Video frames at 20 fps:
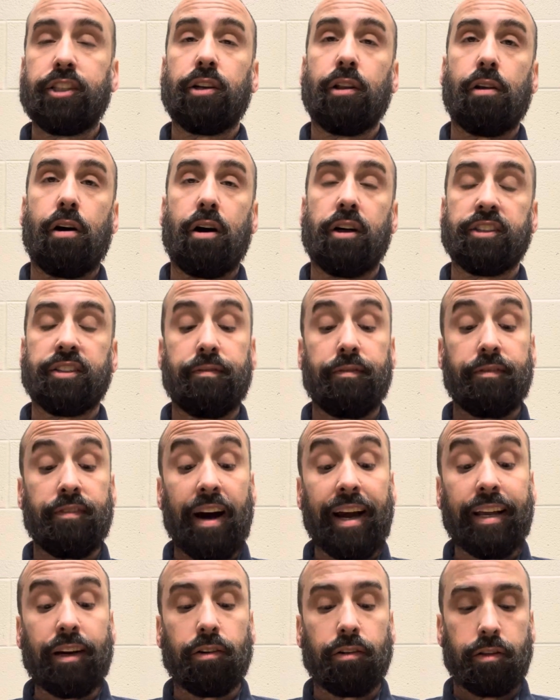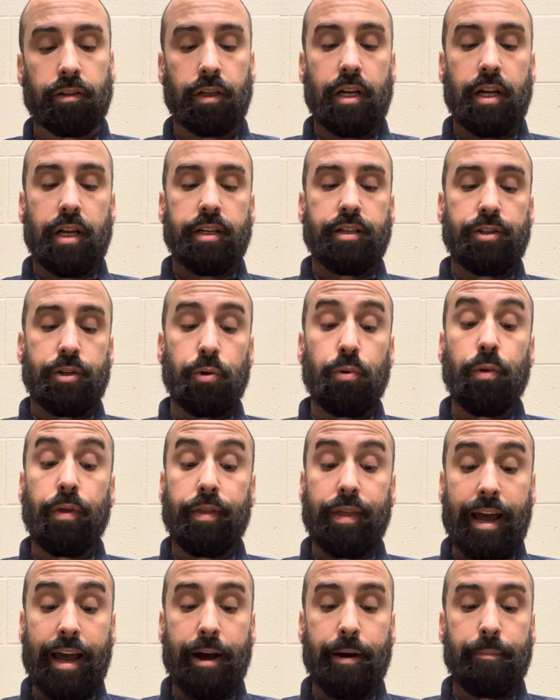laws vital to
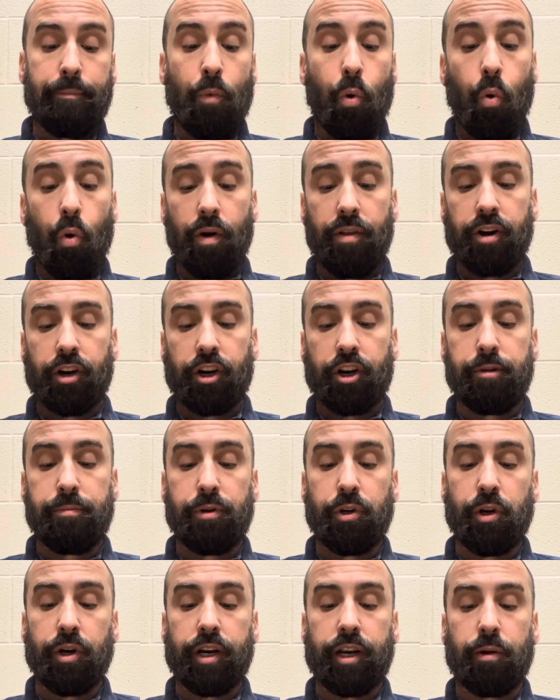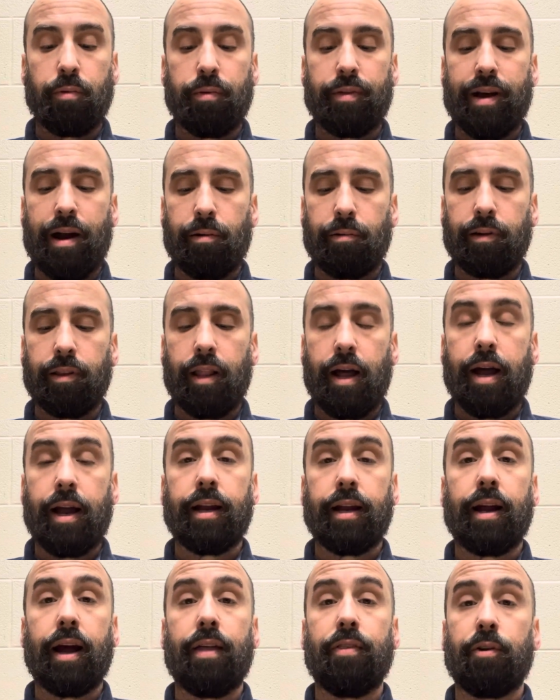them or their community without
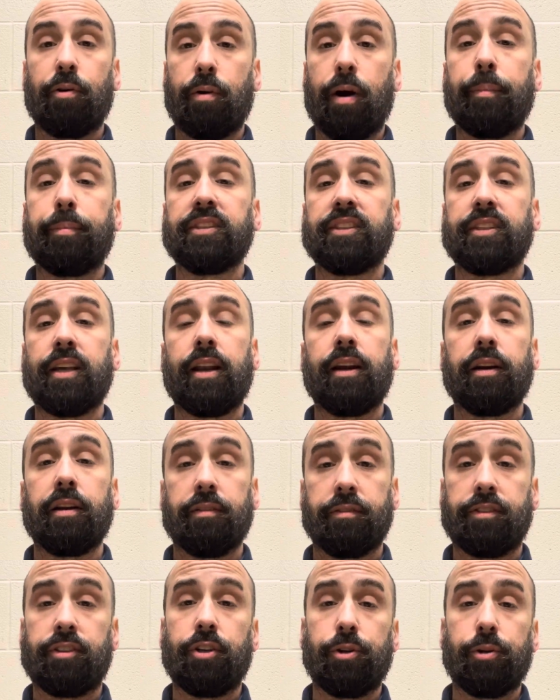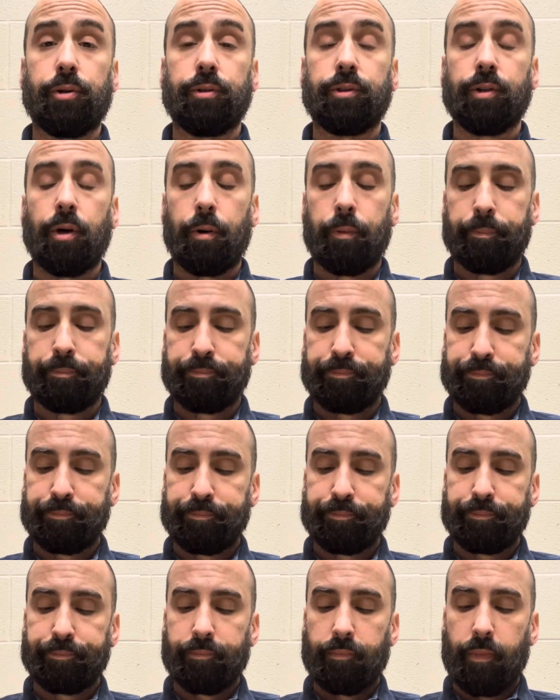relying on their representatives to do so.
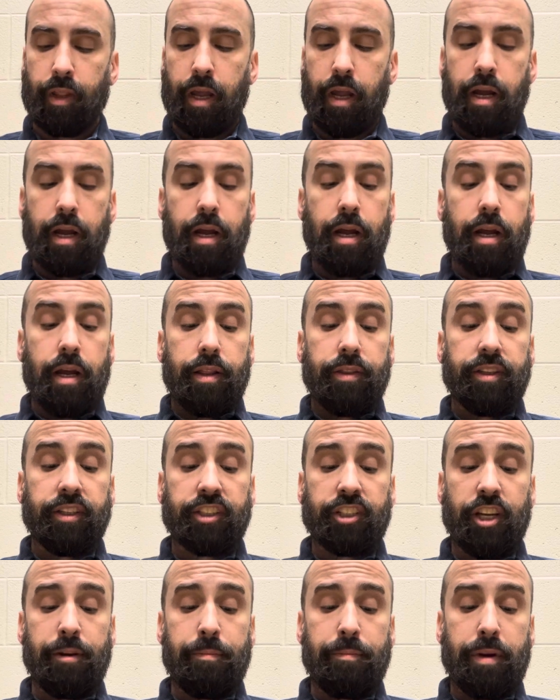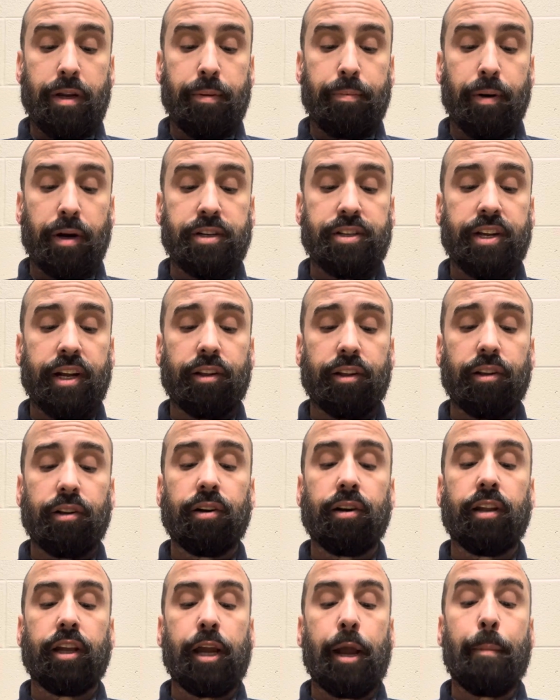This can be
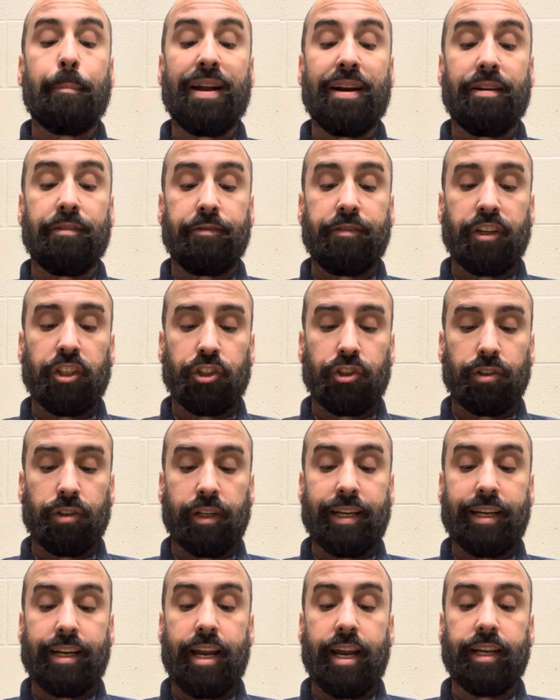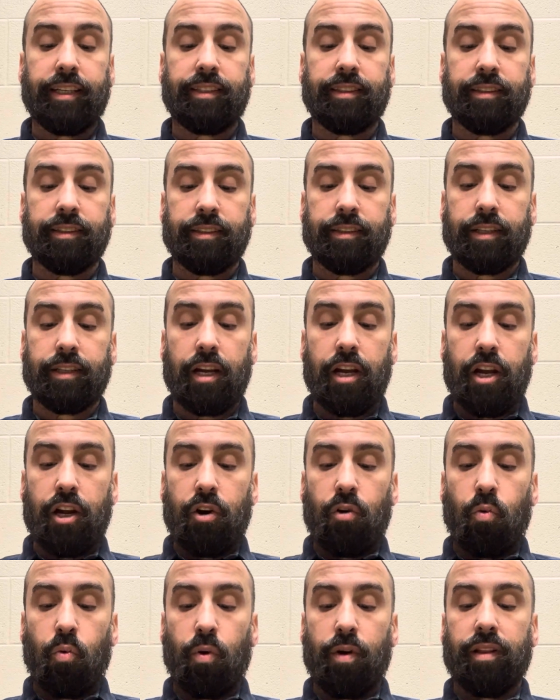particularly beneficial in cases
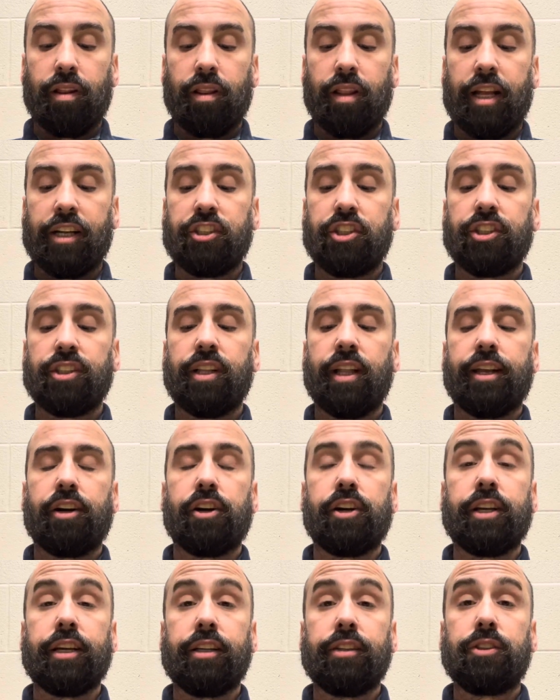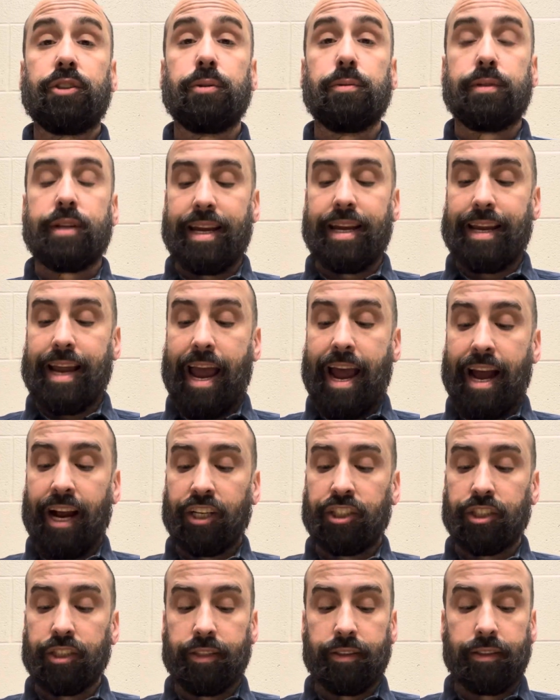where the legislator needs to take
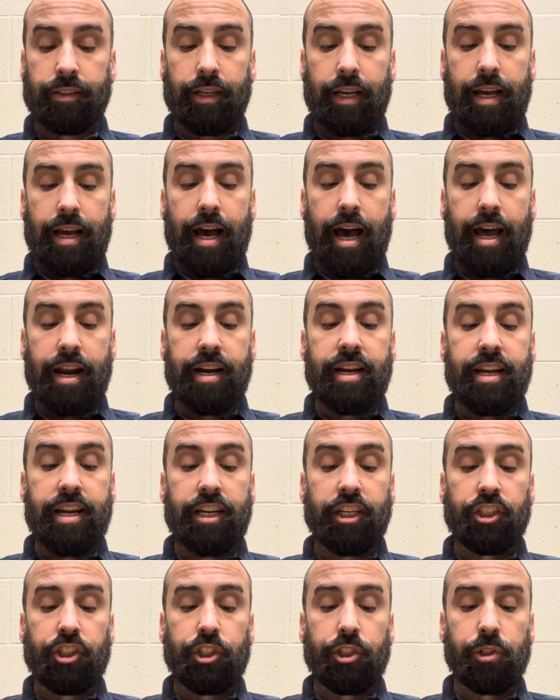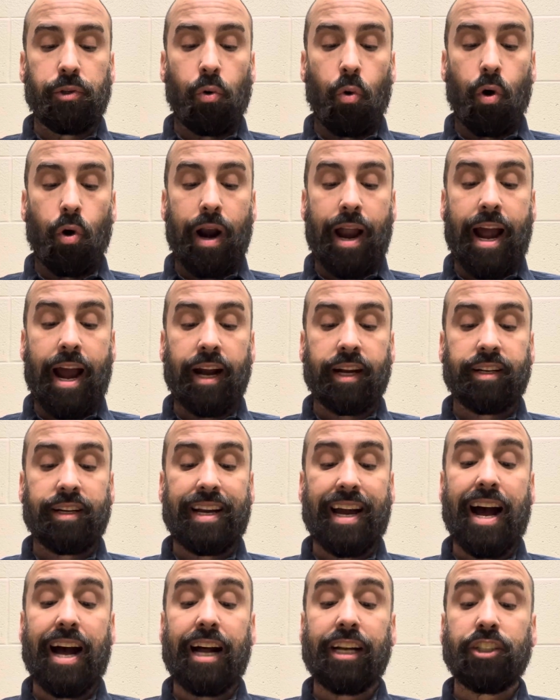action on an issue or act
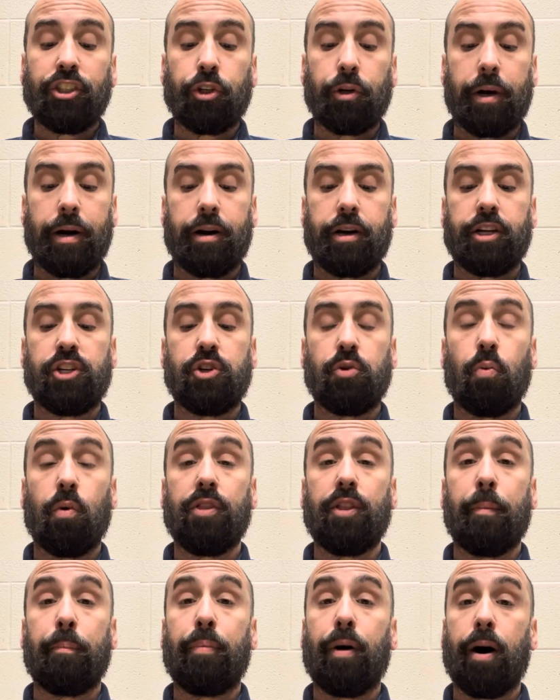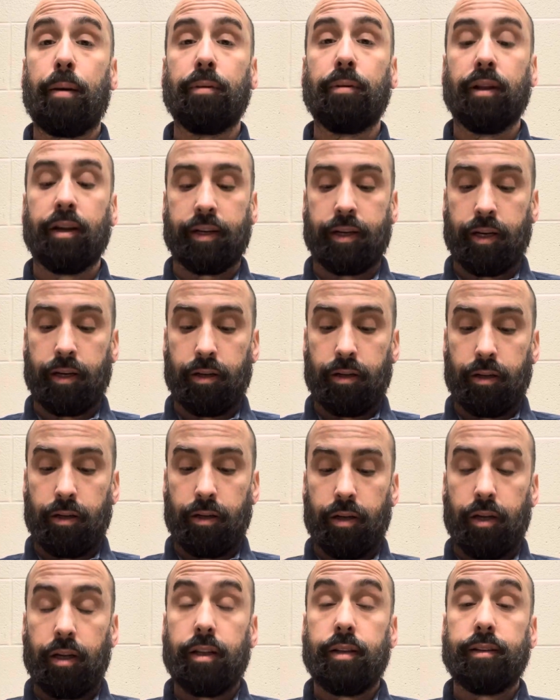contrary to what the public
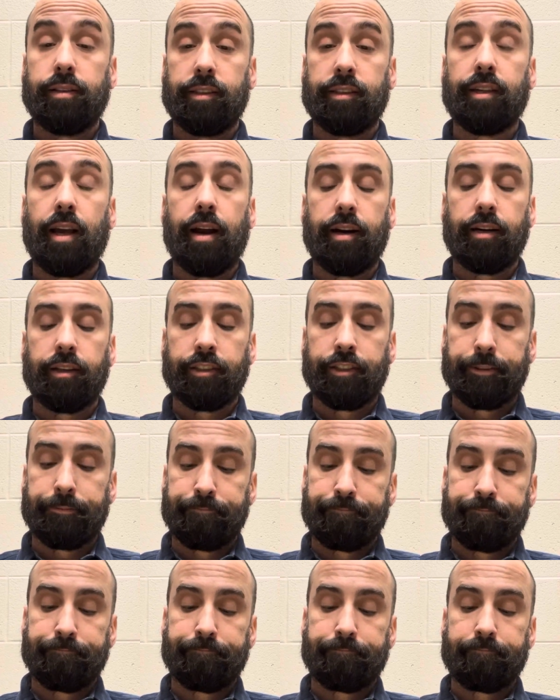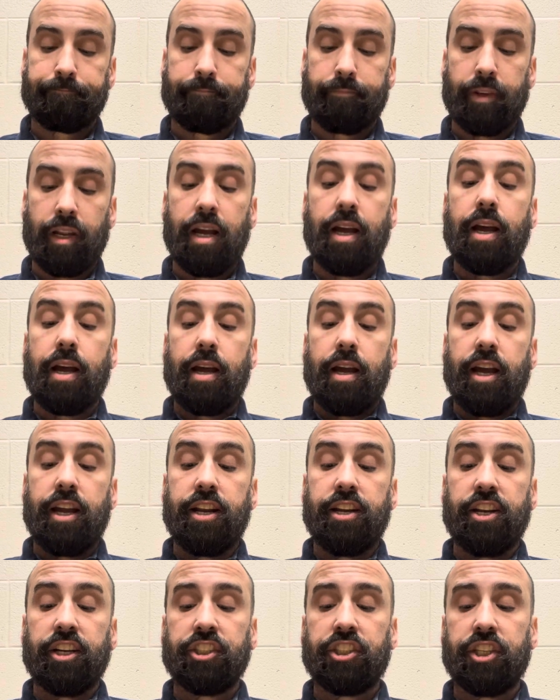desires.
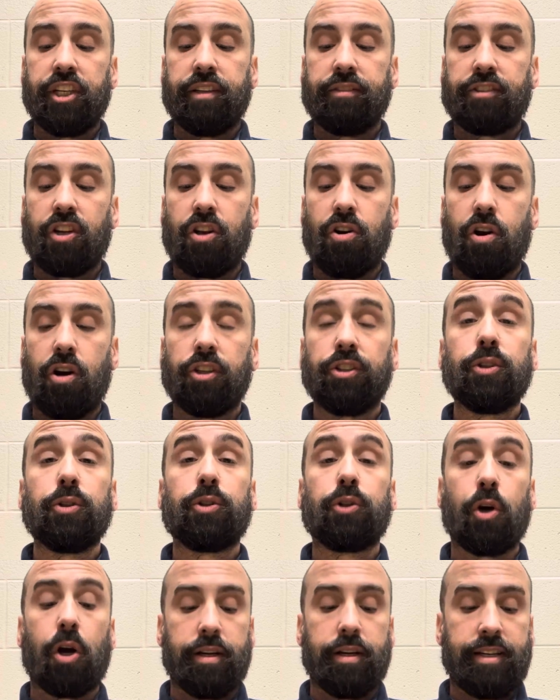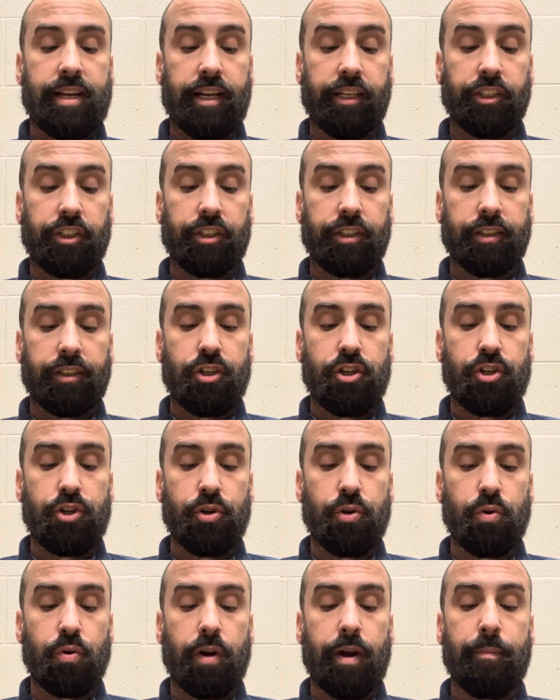Initiatives can also draw attention
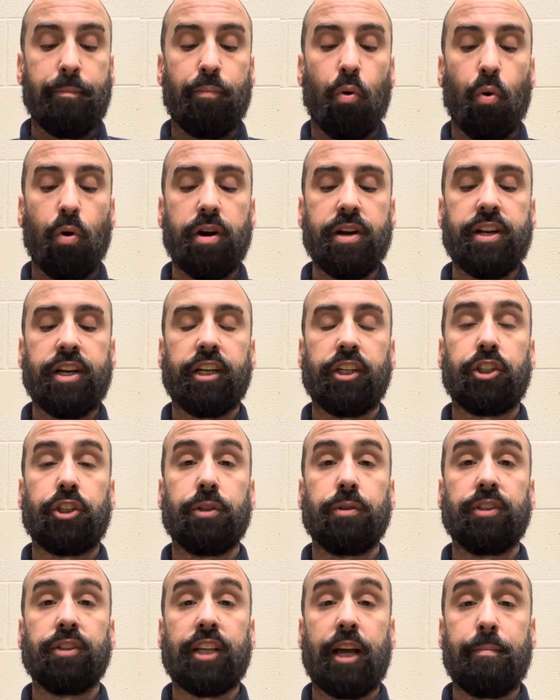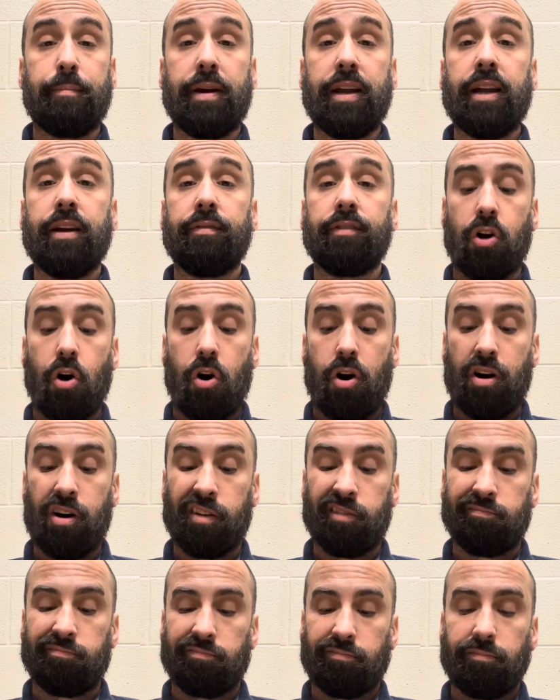to important issues that may have
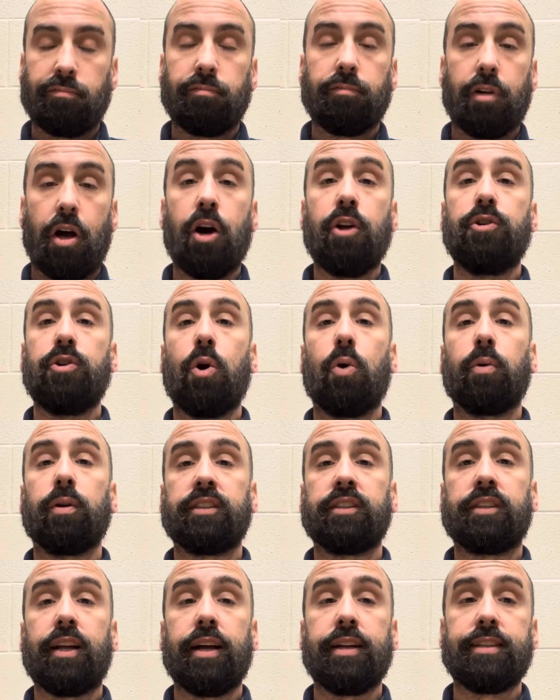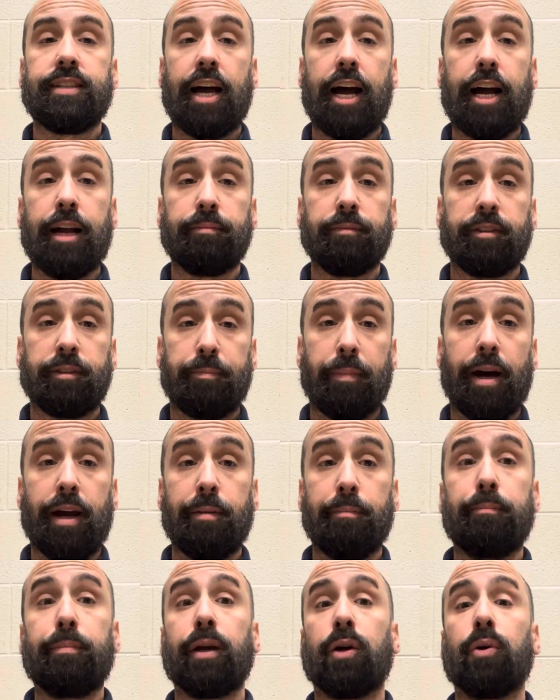gone unnoticed at times by
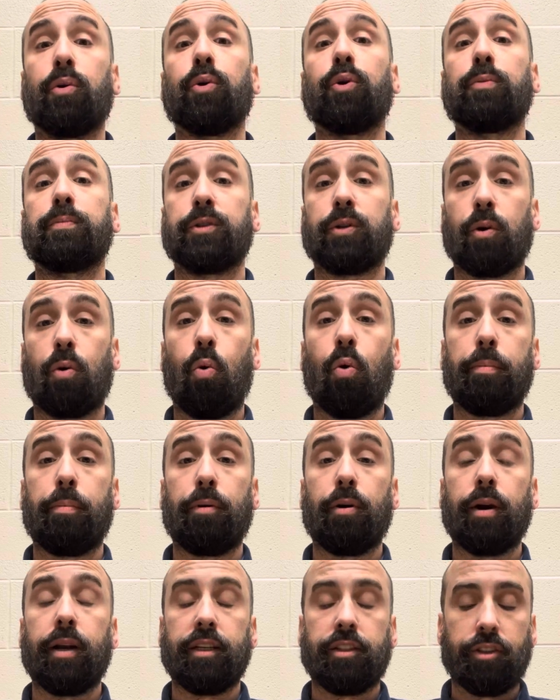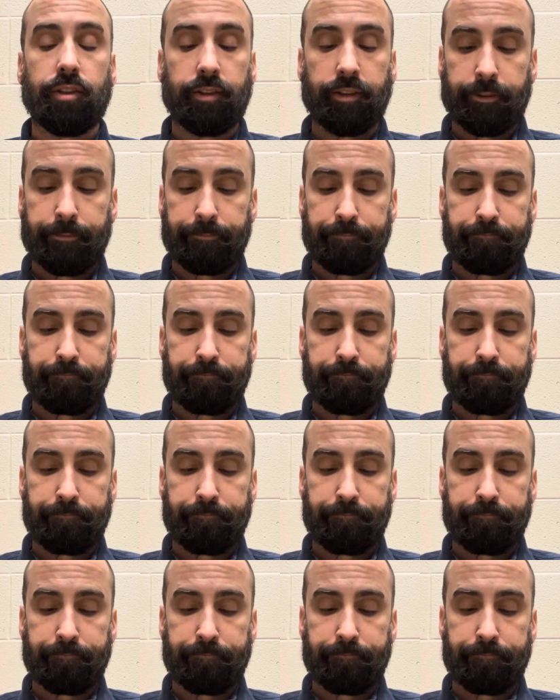big groups or corporations.